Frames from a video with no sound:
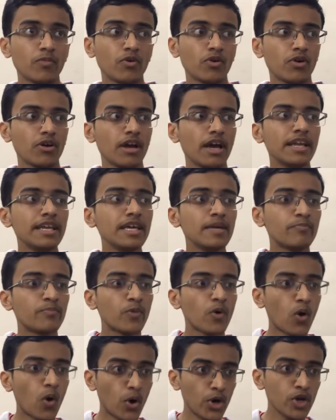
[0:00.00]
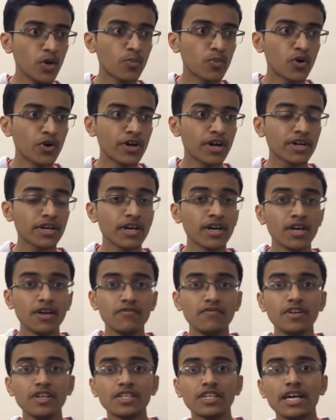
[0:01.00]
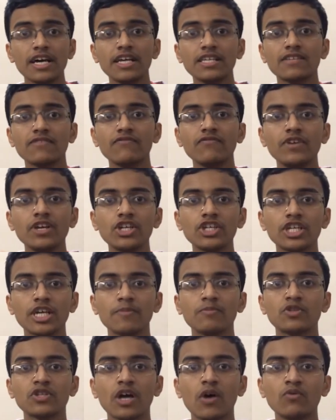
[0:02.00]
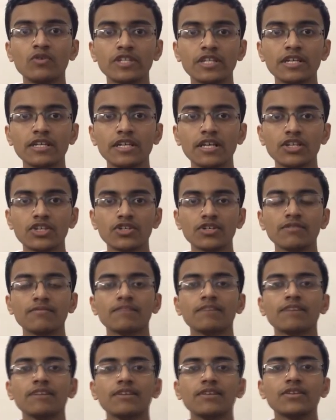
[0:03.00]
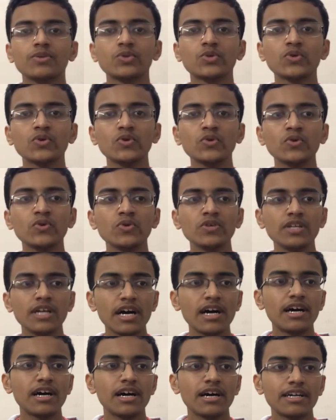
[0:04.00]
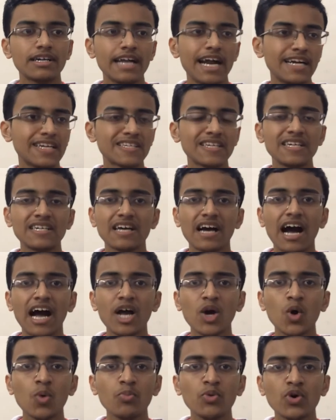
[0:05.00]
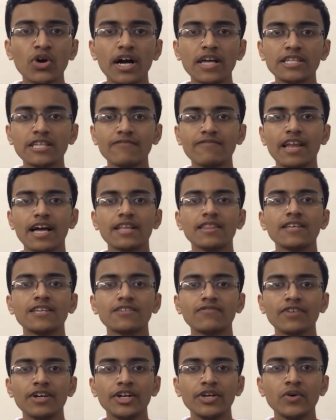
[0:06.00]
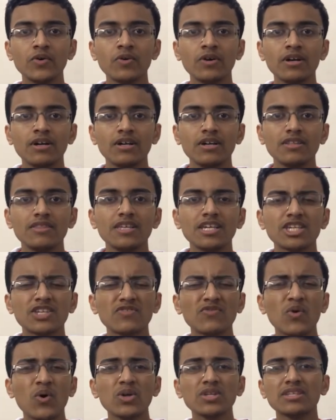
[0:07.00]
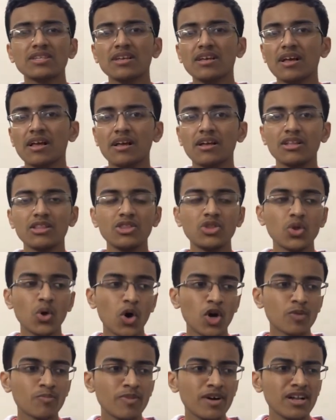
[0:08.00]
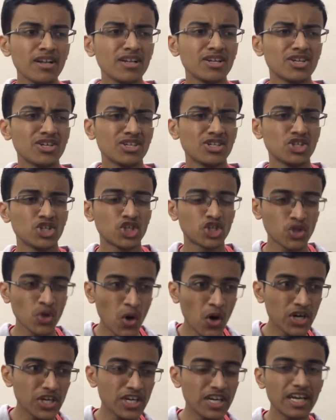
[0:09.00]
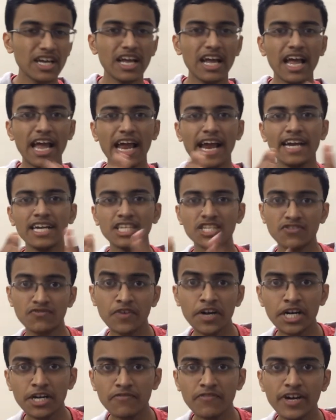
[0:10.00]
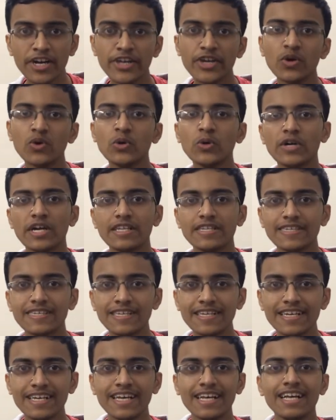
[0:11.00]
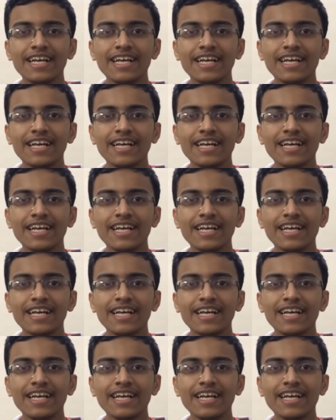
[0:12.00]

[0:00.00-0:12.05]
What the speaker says: any audio product which has V-shape sound signature. So yeah, that's it. I hope you guys have liked this video. This was normal, short and sweet video, you can say.